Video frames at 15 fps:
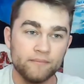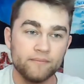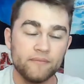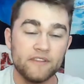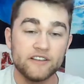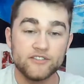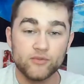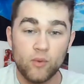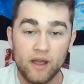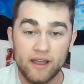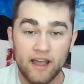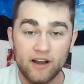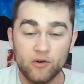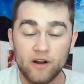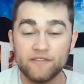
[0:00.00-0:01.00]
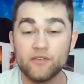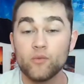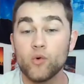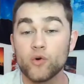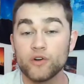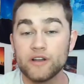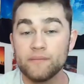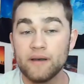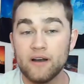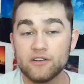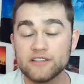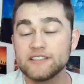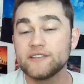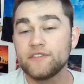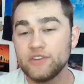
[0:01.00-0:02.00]
This way I don't have to worry about,
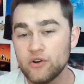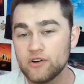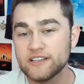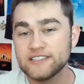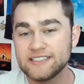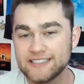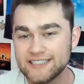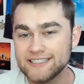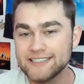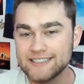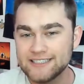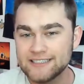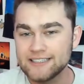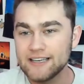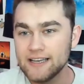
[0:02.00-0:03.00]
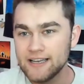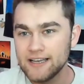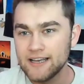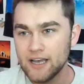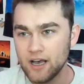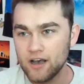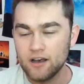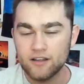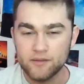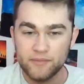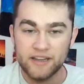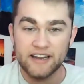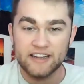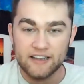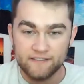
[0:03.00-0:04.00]
because if you notice, since the
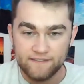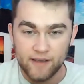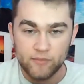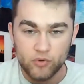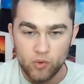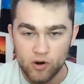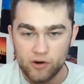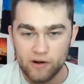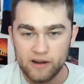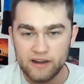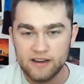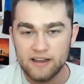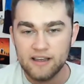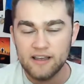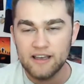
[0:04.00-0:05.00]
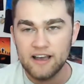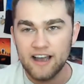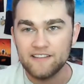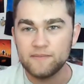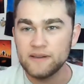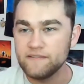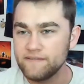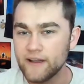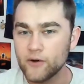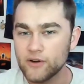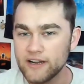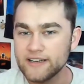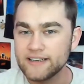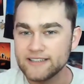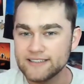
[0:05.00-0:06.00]
beginning of February, I've been
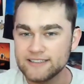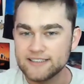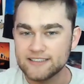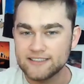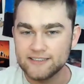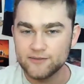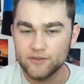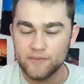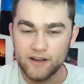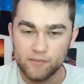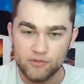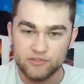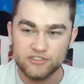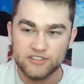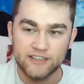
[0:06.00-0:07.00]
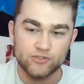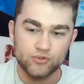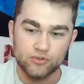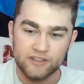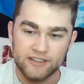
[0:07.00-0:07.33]
very inconsistent with my upload schedule,